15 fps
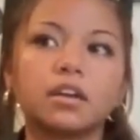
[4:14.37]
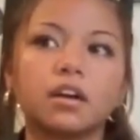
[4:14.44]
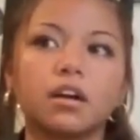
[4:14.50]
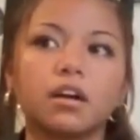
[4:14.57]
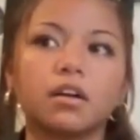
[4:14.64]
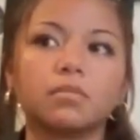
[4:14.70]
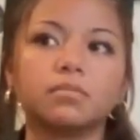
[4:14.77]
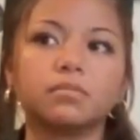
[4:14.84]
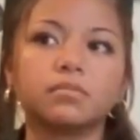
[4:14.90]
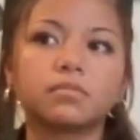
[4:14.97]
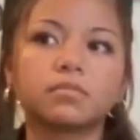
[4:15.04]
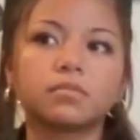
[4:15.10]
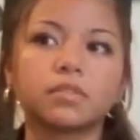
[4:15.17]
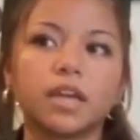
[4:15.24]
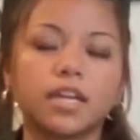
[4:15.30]

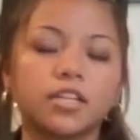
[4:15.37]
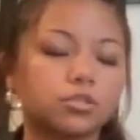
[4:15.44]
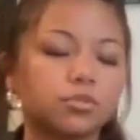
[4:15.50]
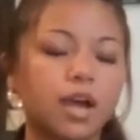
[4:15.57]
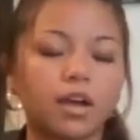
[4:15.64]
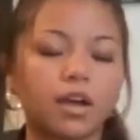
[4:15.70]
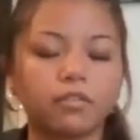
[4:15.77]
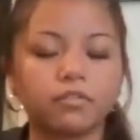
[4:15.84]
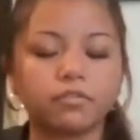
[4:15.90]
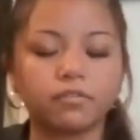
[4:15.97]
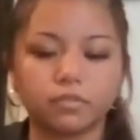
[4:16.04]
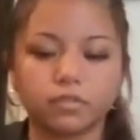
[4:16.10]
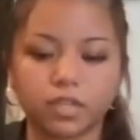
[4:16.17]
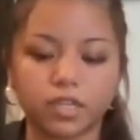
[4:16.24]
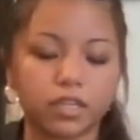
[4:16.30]
I do have
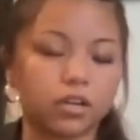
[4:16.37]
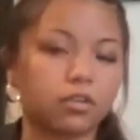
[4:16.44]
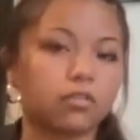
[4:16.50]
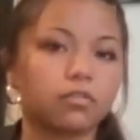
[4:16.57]
like